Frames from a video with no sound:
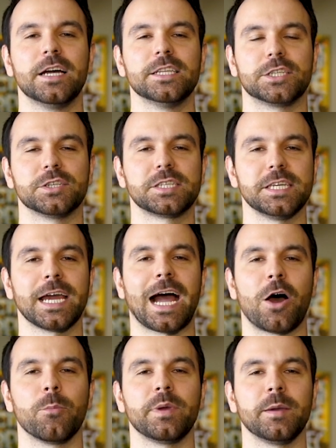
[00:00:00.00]
to see
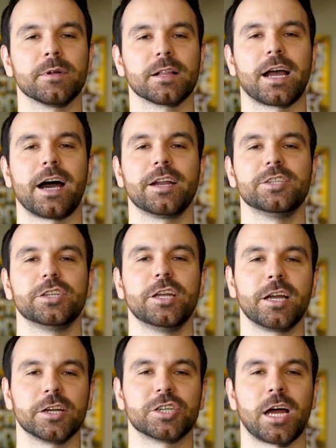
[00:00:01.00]
how people got
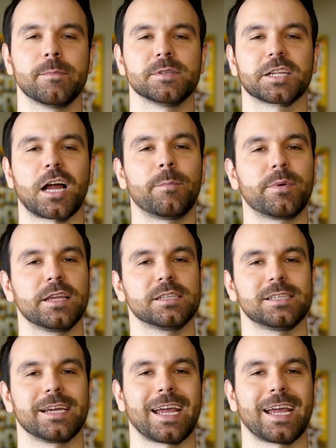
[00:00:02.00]
engineering jobs at companies